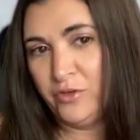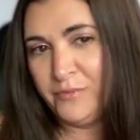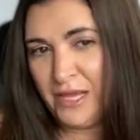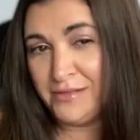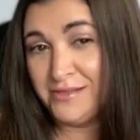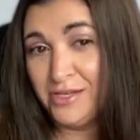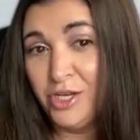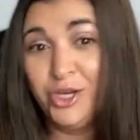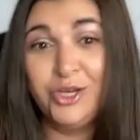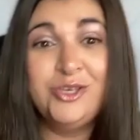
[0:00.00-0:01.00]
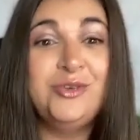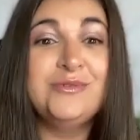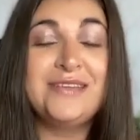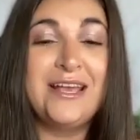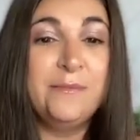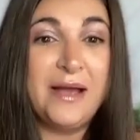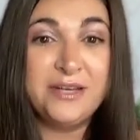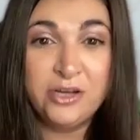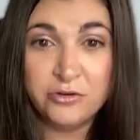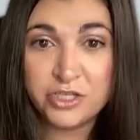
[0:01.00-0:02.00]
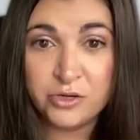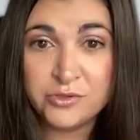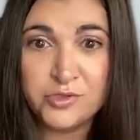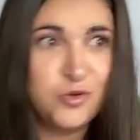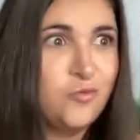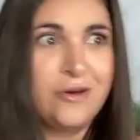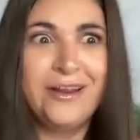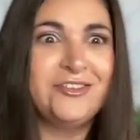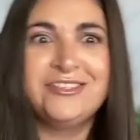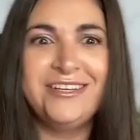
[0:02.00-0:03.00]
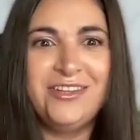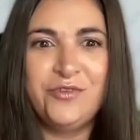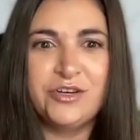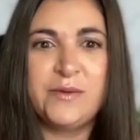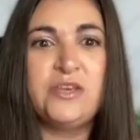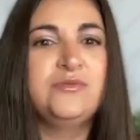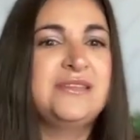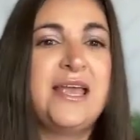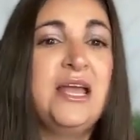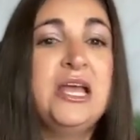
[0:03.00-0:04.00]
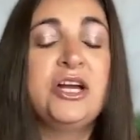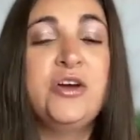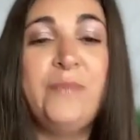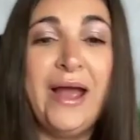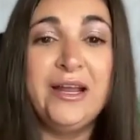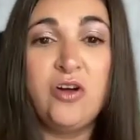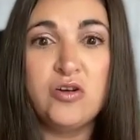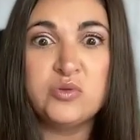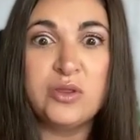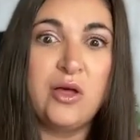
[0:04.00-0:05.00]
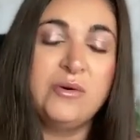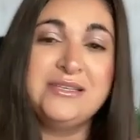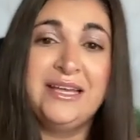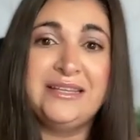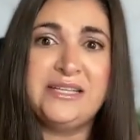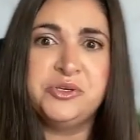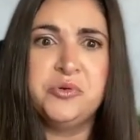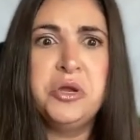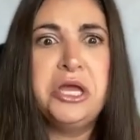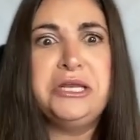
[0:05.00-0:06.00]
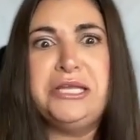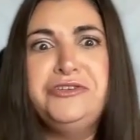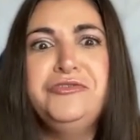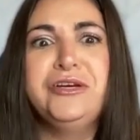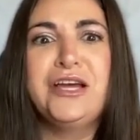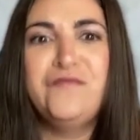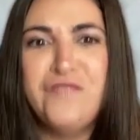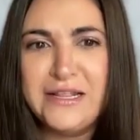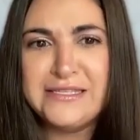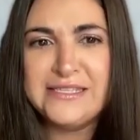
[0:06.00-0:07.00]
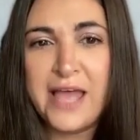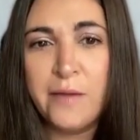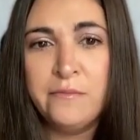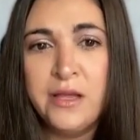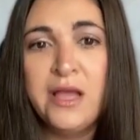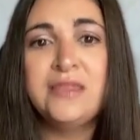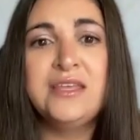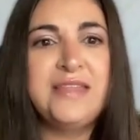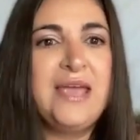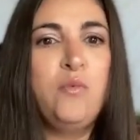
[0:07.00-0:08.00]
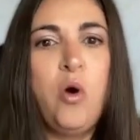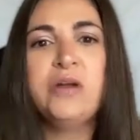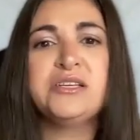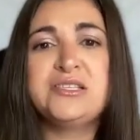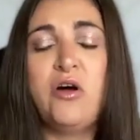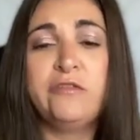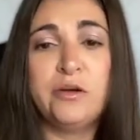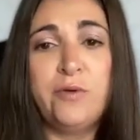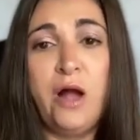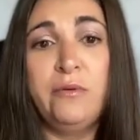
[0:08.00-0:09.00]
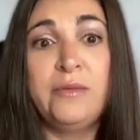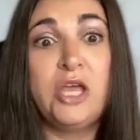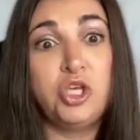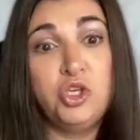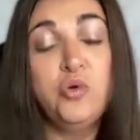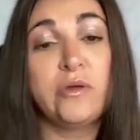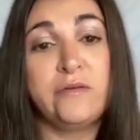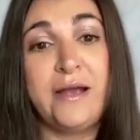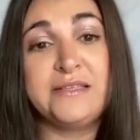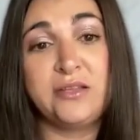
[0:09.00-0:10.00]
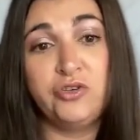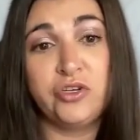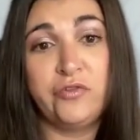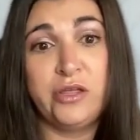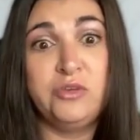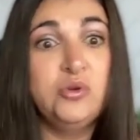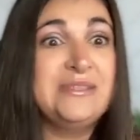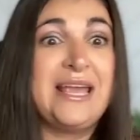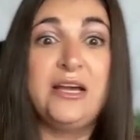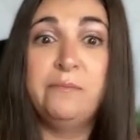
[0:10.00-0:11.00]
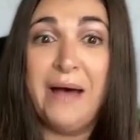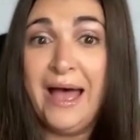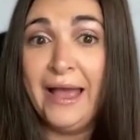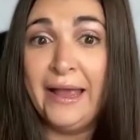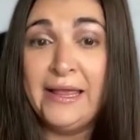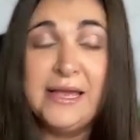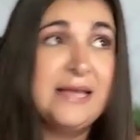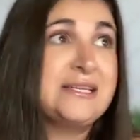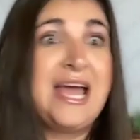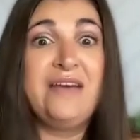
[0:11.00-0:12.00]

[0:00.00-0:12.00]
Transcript: which means You say goodbye to no-shows who weren't interested in the first place. You say goodbye to calls with low intent leads who need you to convince them that they want to solve their problem and that you are the right solution for them. You say goodbye to